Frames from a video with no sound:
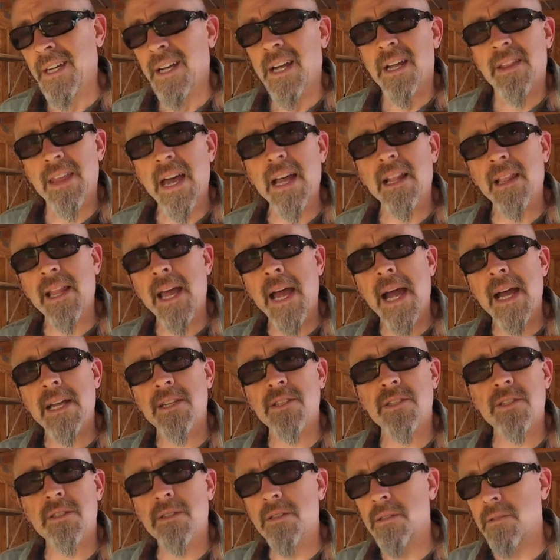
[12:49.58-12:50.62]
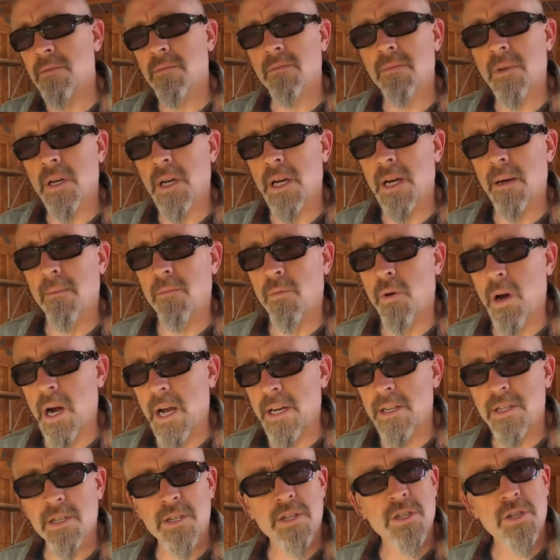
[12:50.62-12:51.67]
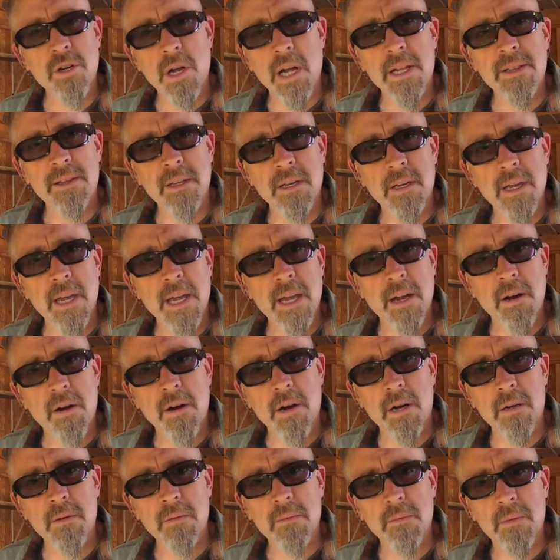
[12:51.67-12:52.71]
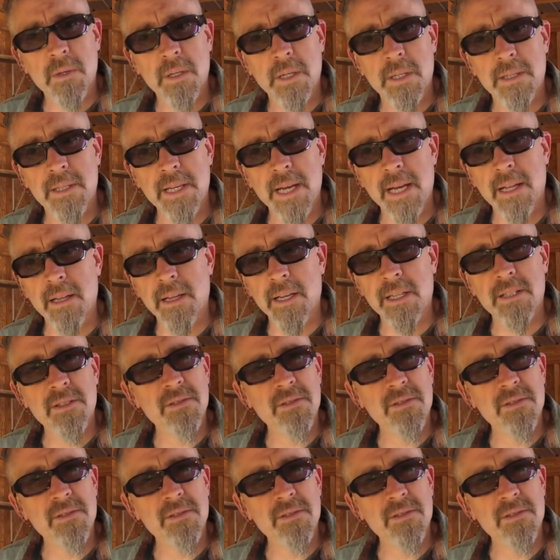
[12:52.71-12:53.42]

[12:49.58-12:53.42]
that last where I just shot the AR at that,